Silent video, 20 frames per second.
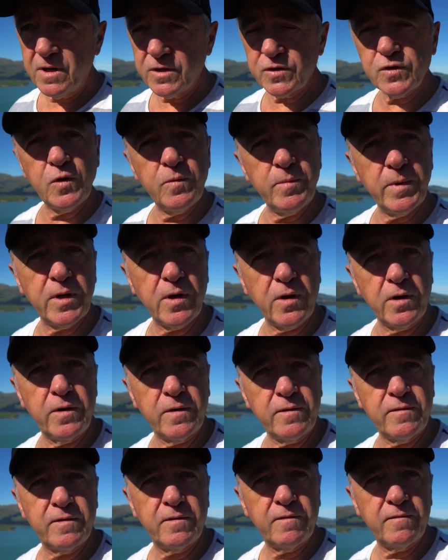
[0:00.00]
zoom in
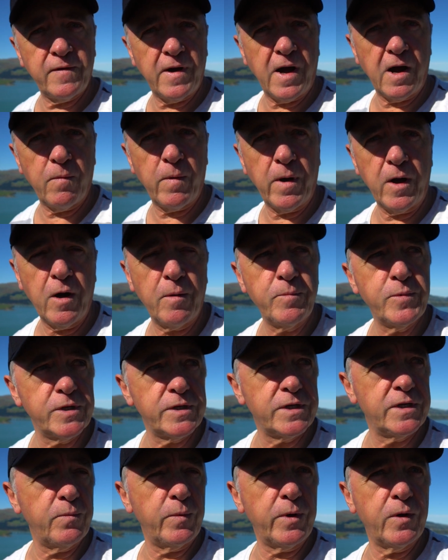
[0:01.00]
on far away
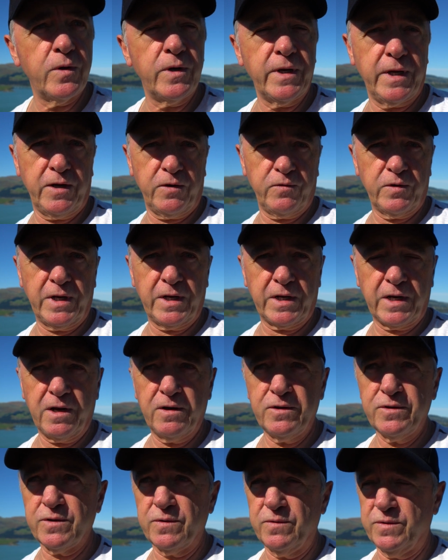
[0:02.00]
objects that we couldn't get really
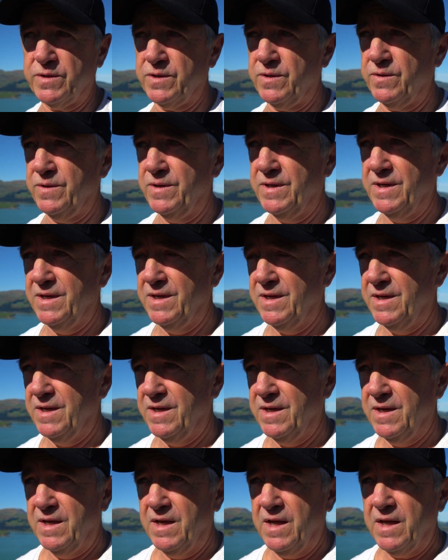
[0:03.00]
close to. So
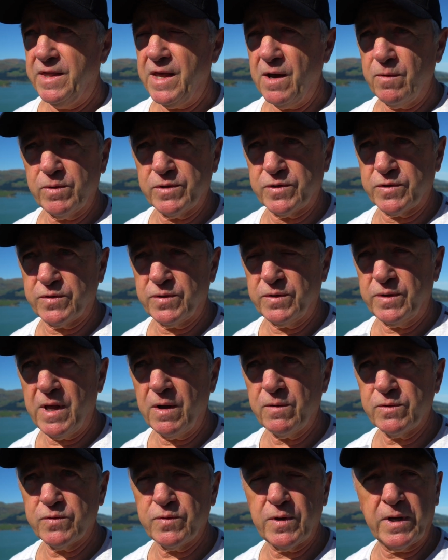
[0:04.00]
that was
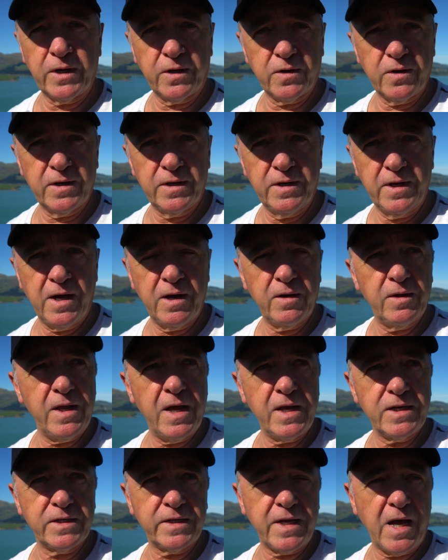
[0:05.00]
really good.
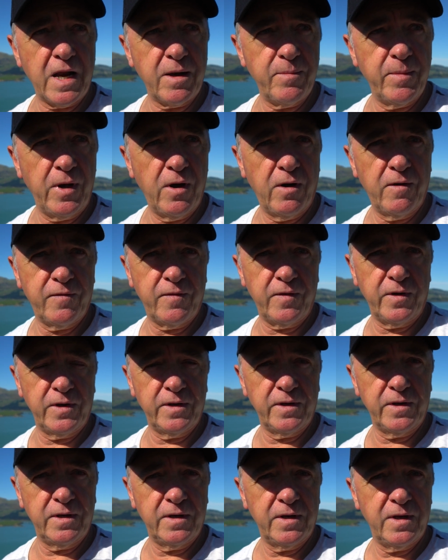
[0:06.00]
That started me off
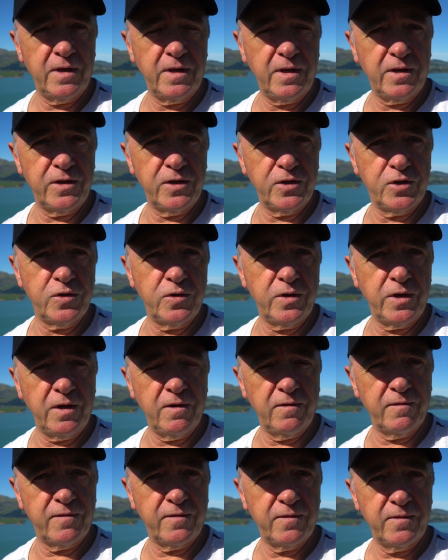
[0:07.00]
on the journey
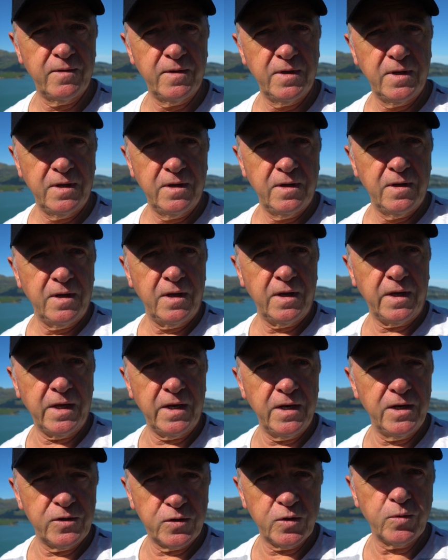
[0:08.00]
of
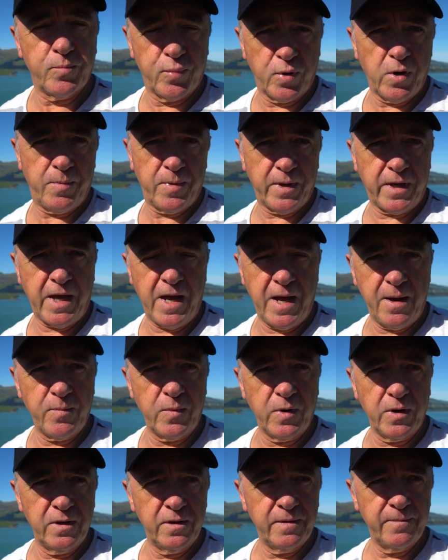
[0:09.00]
getting into a proper
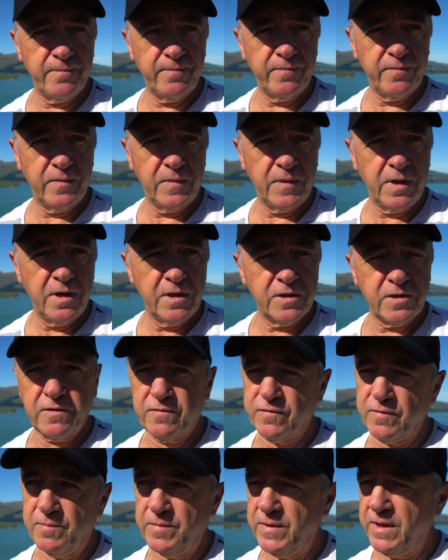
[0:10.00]
camera. So
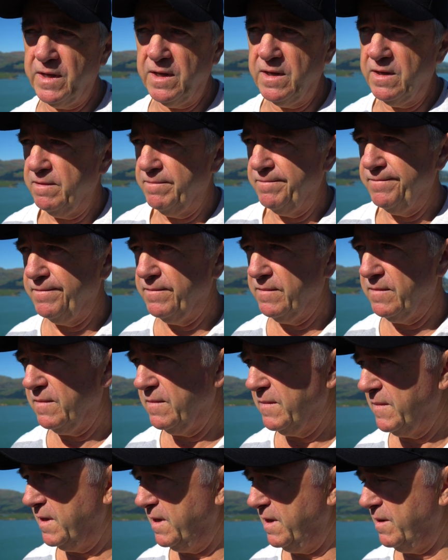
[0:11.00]
from there,
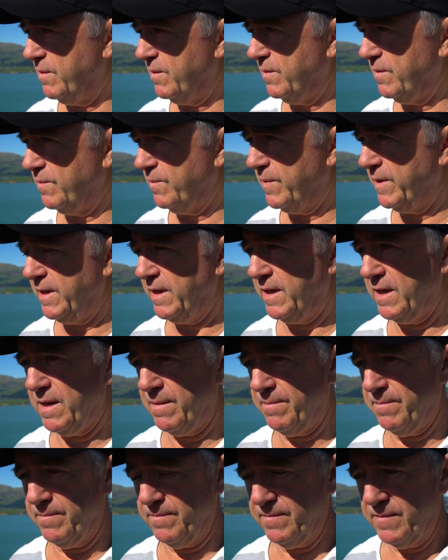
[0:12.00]
yeah,
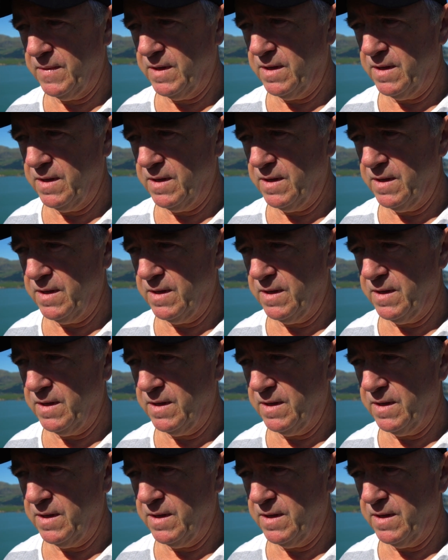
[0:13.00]
we'd